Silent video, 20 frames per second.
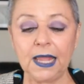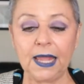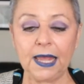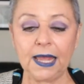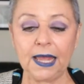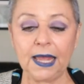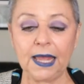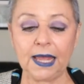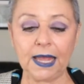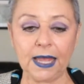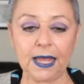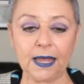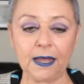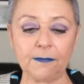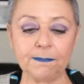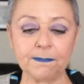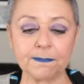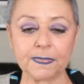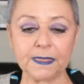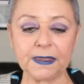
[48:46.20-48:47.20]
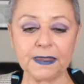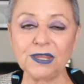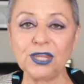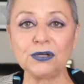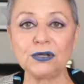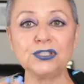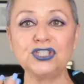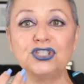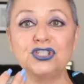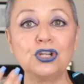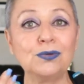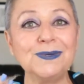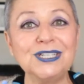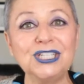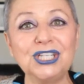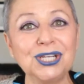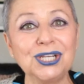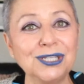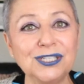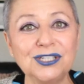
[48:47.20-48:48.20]
um, there's so
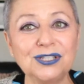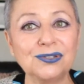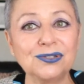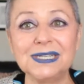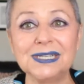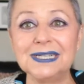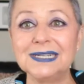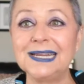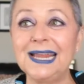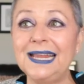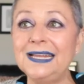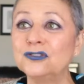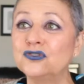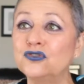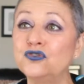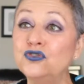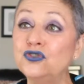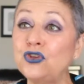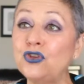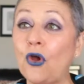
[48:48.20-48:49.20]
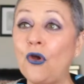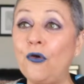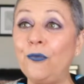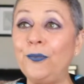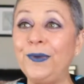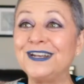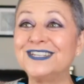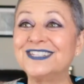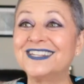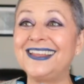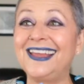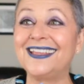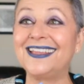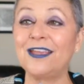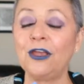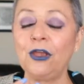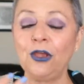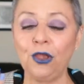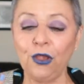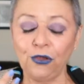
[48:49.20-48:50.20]
much history and so much like
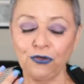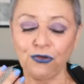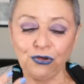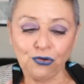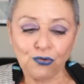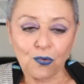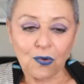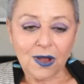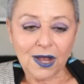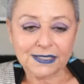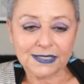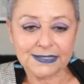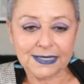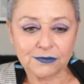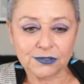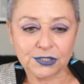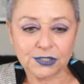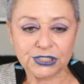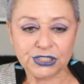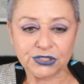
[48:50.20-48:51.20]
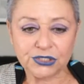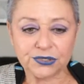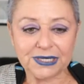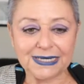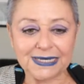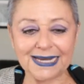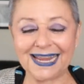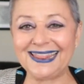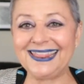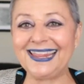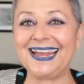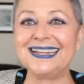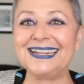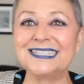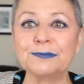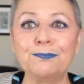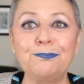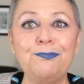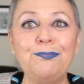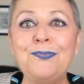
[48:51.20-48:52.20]
you walk down a street and
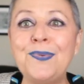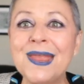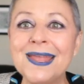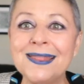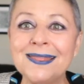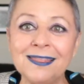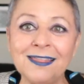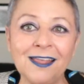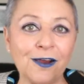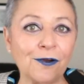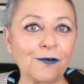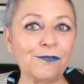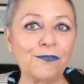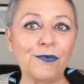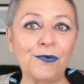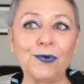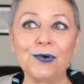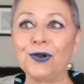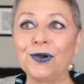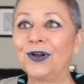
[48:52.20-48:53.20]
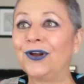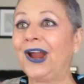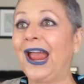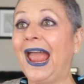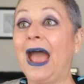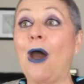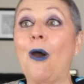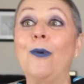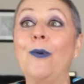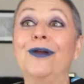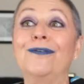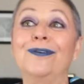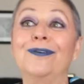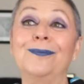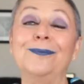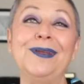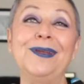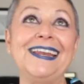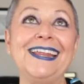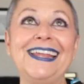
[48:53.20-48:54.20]
that's been there for however
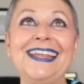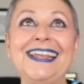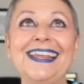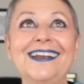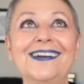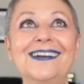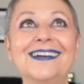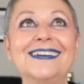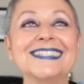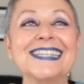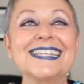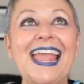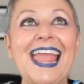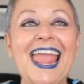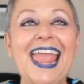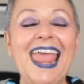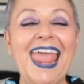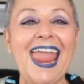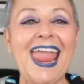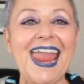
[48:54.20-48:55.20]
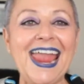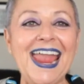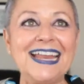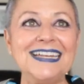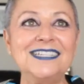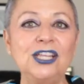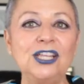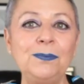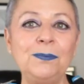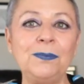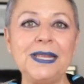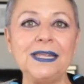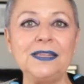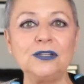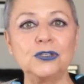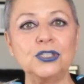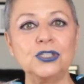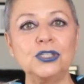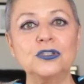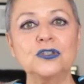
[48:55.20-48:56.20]
many years. And to me,
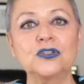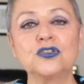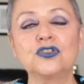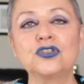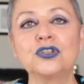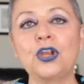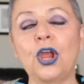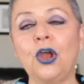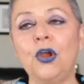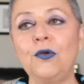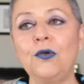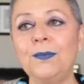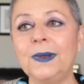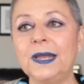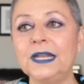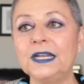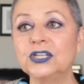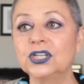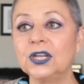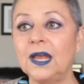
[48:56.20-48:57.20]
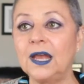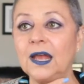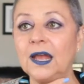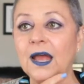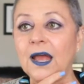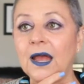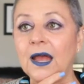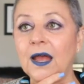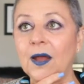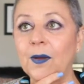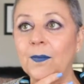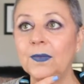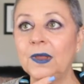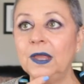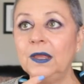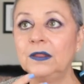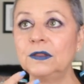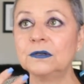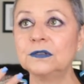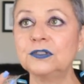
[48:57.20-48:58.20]
there's just so much, um,
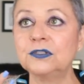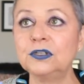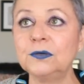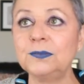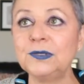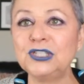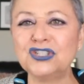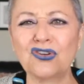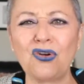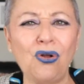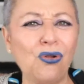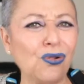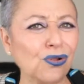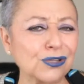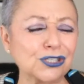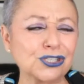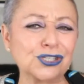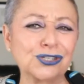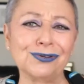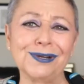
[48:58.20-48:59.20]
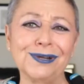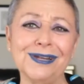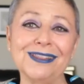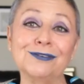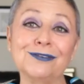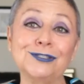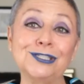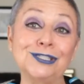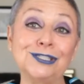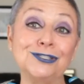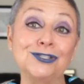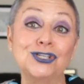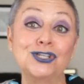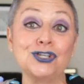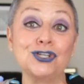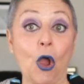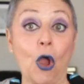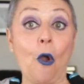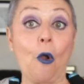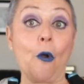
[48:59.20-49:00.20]
there's so much culture and there's just
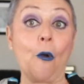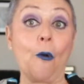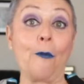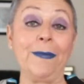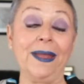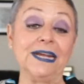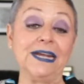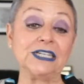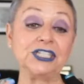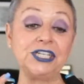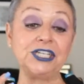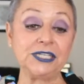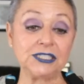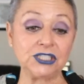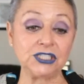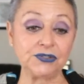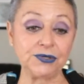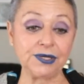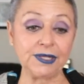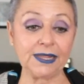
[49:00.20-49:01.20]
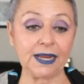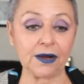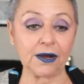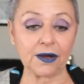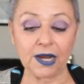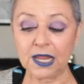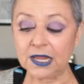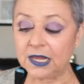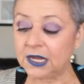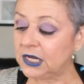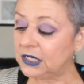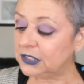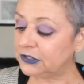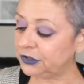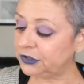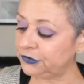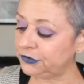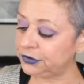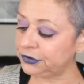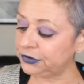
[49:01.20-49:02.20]
so much history there.
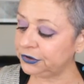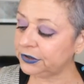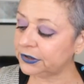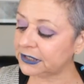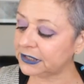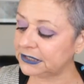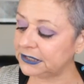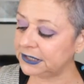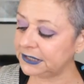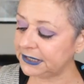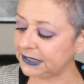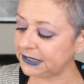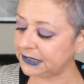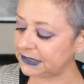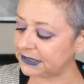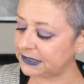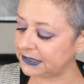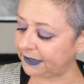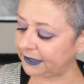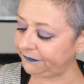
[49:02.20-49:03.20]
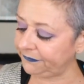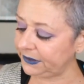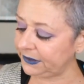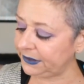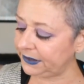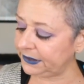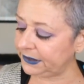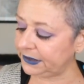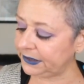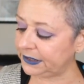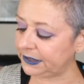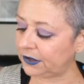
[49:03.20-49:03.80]
So New York City is definitely